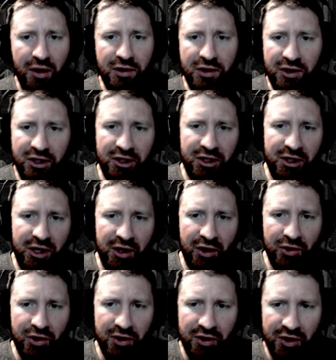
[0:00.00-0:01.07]

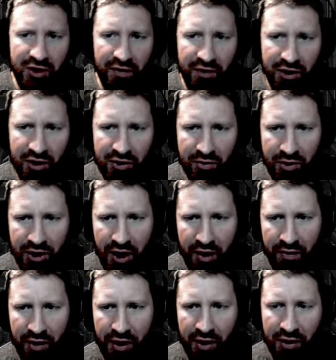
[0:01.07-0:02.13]
1,617 to
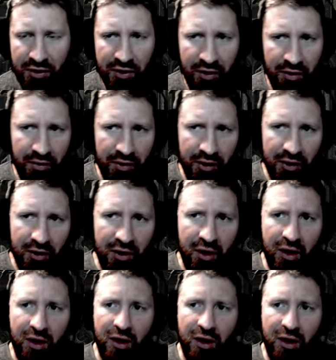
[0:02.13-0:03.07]
attack rating, and it's ethereal.